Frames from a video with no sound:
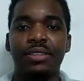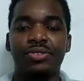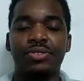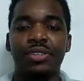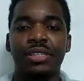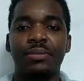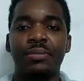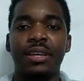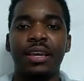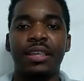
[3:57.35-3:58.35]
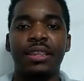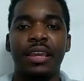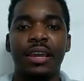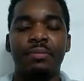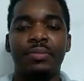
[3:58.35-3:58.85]
scrotum and
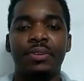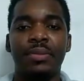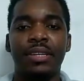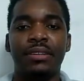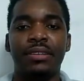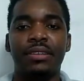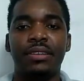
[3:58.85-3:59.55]
the abdomen.